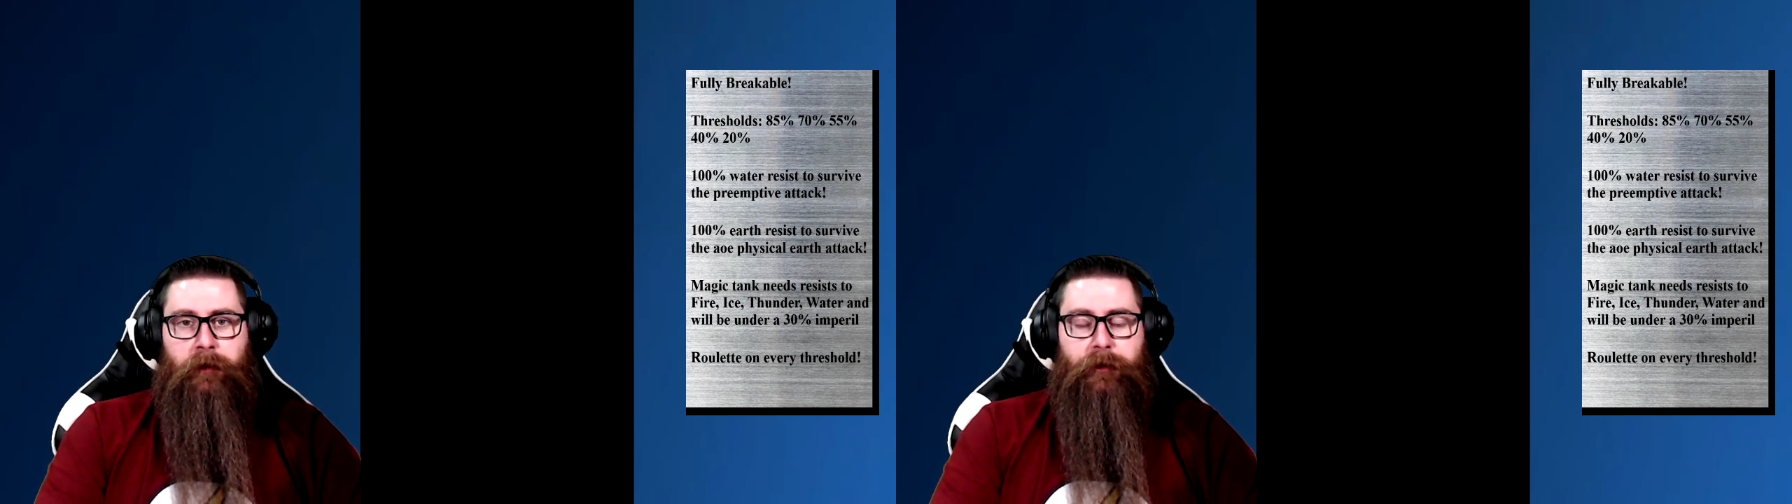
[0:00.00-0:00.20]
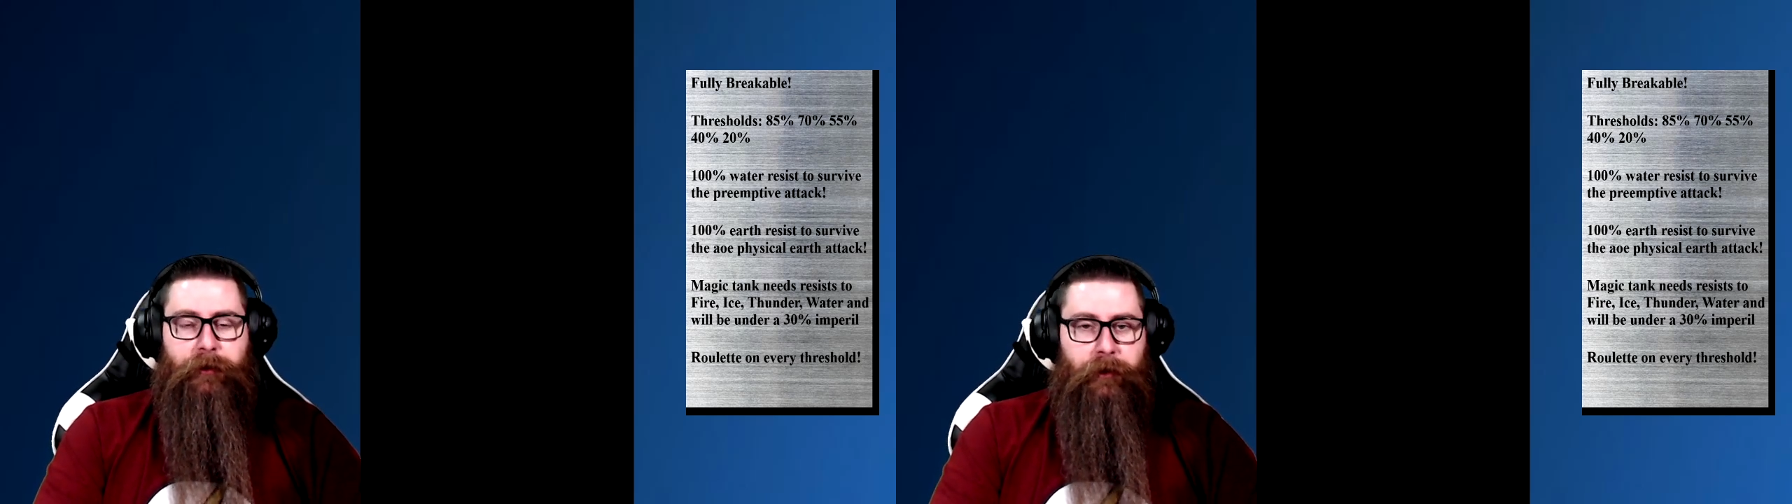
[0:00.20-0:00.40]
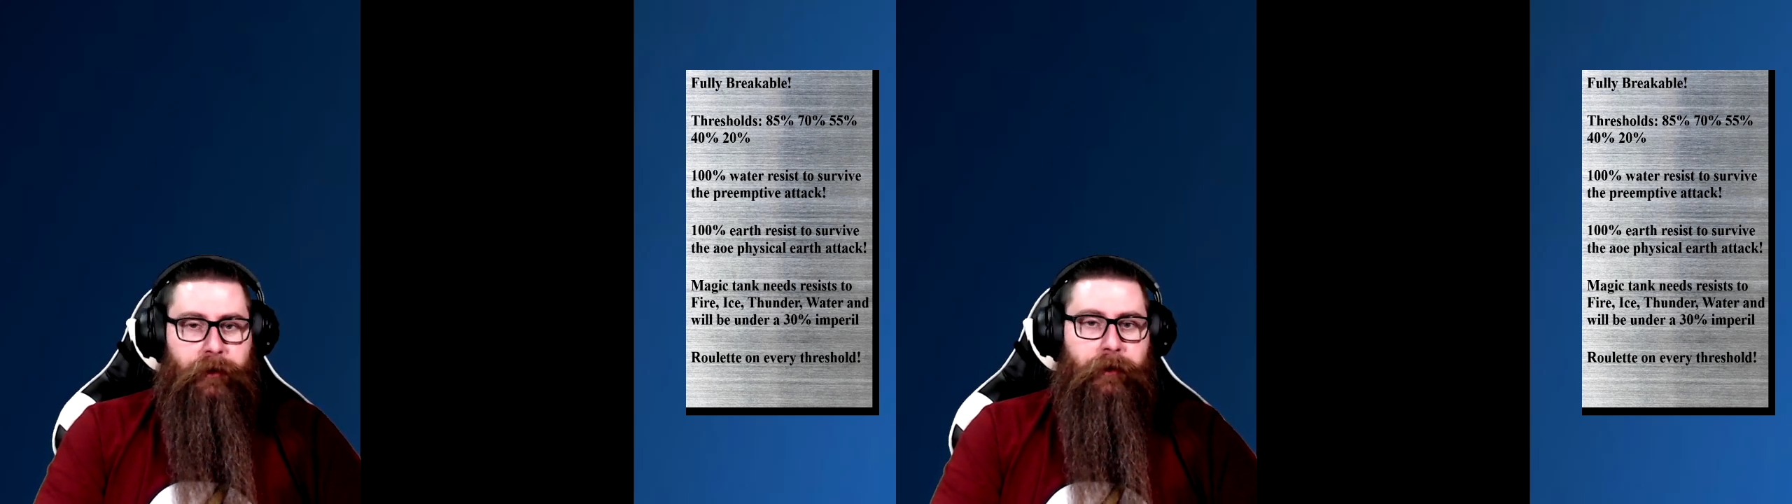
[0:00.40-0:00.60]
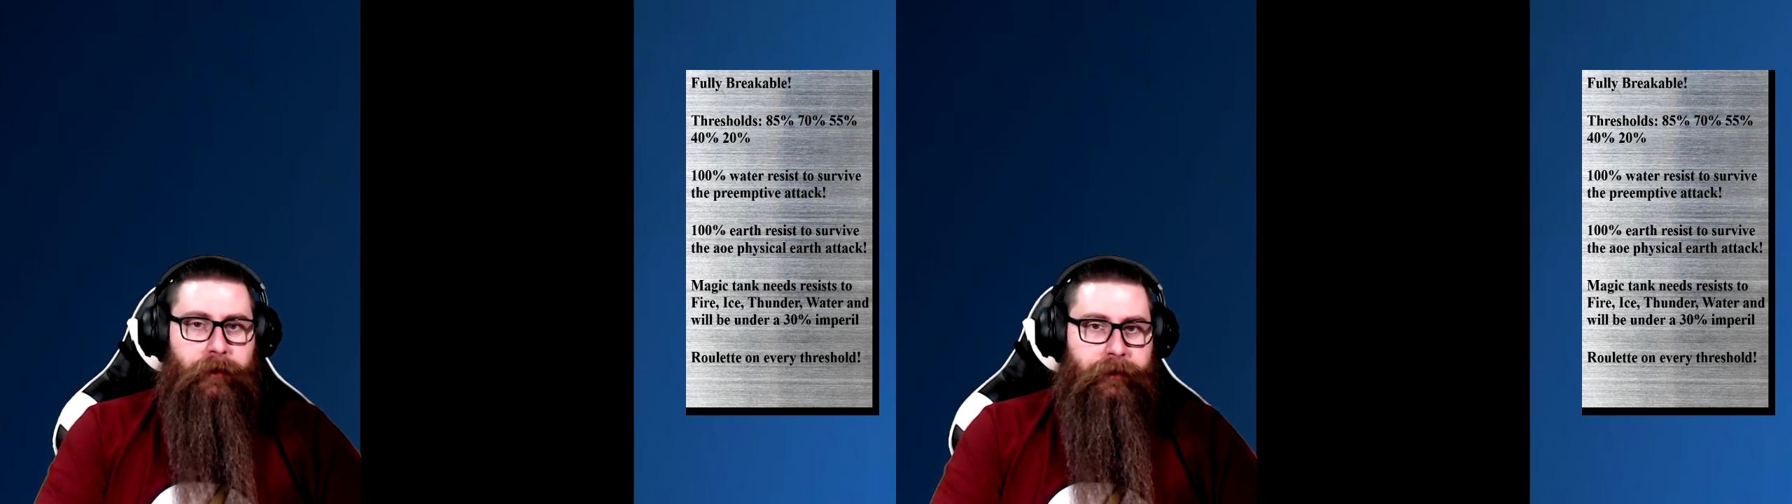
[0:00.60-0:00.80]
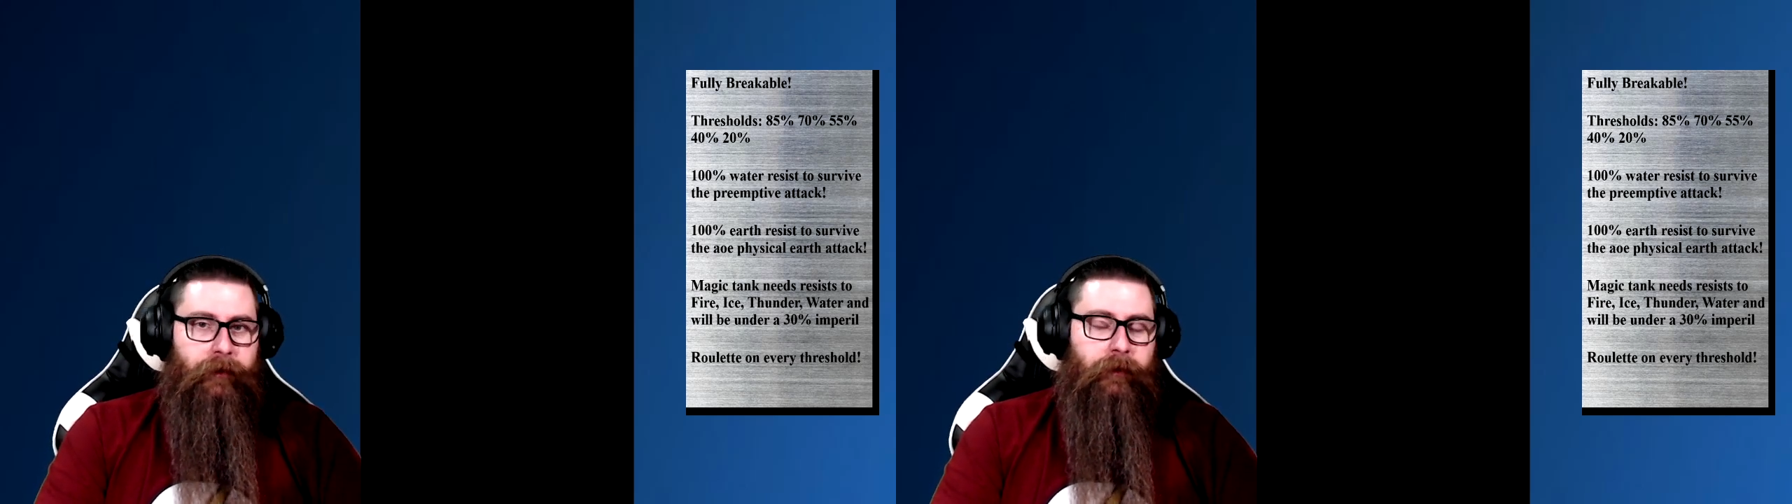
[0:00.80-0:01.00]

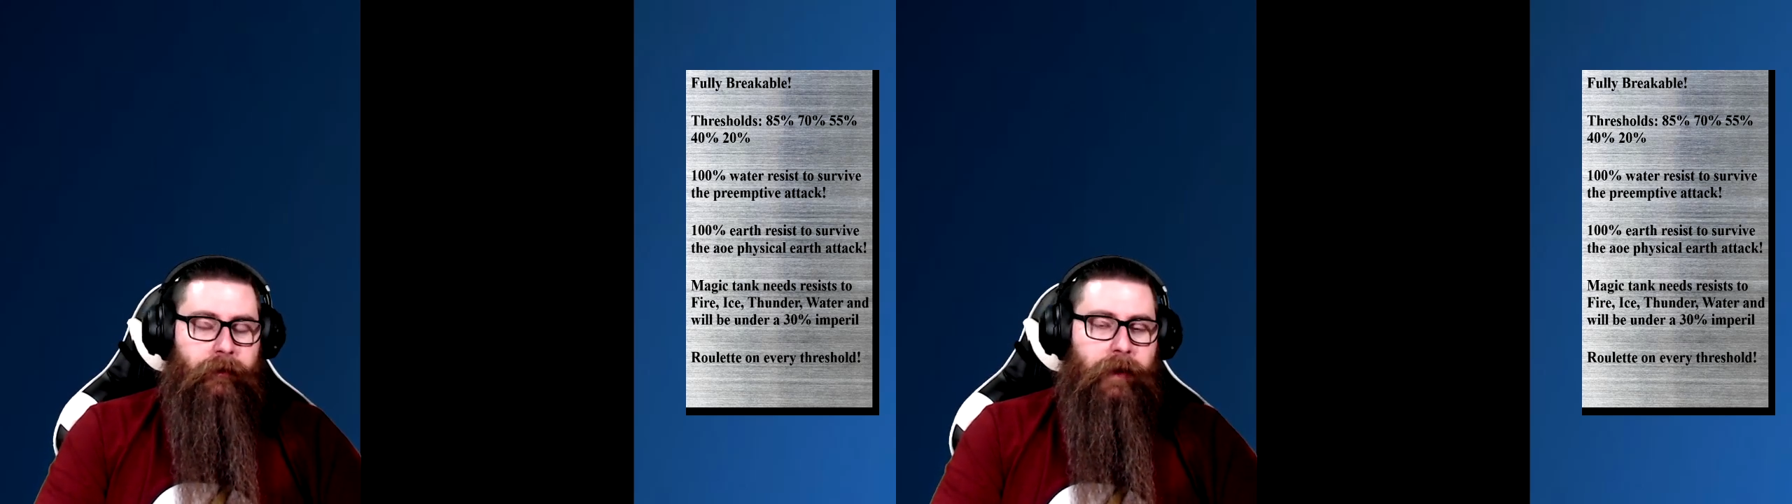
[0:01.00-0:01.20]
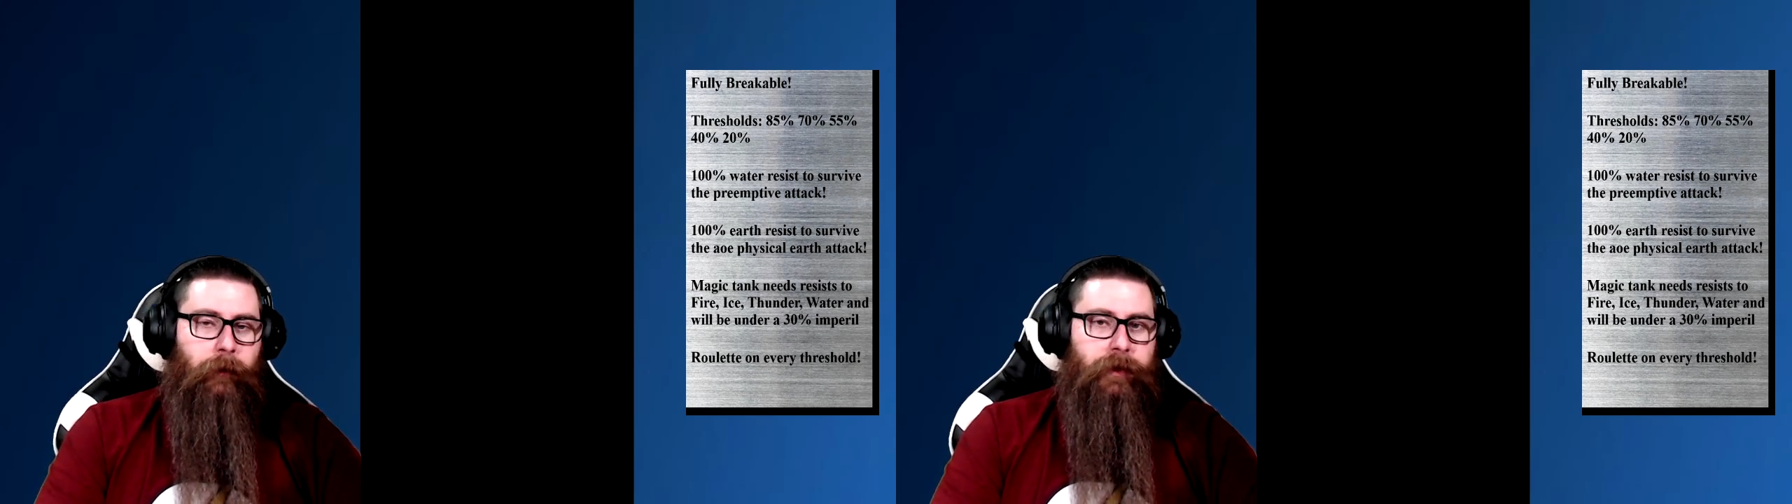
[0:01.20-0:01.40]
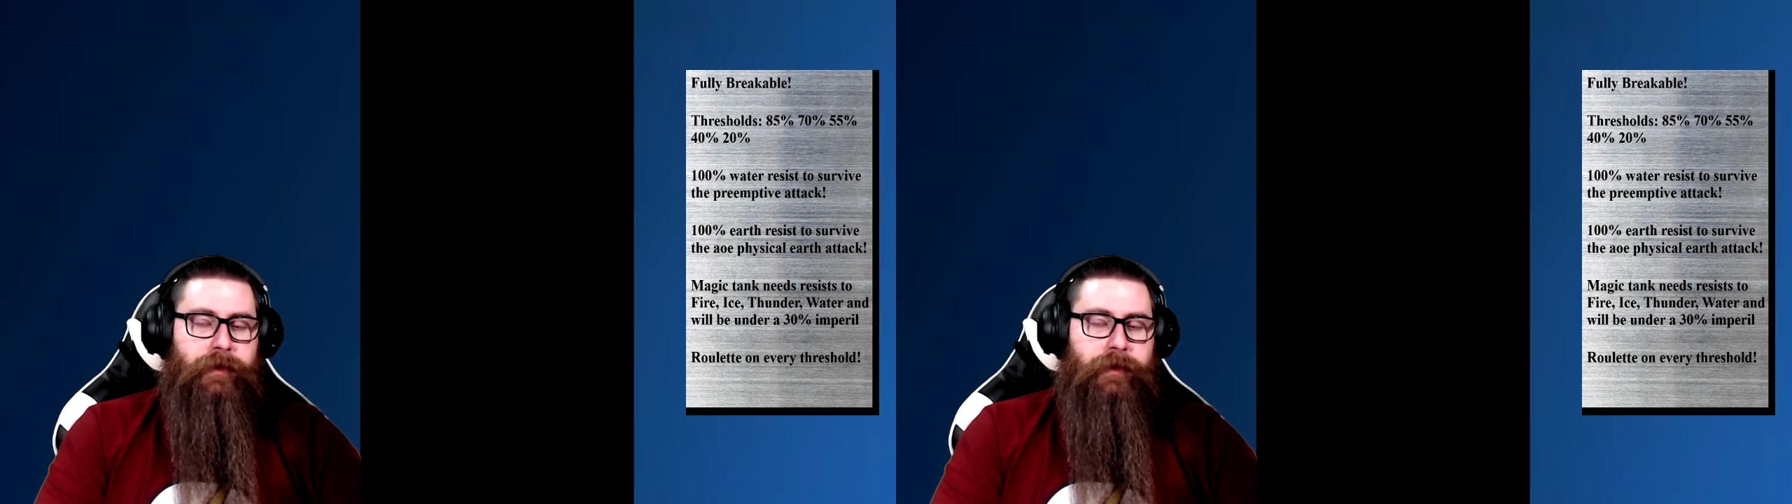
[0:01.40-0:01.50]
units, and that way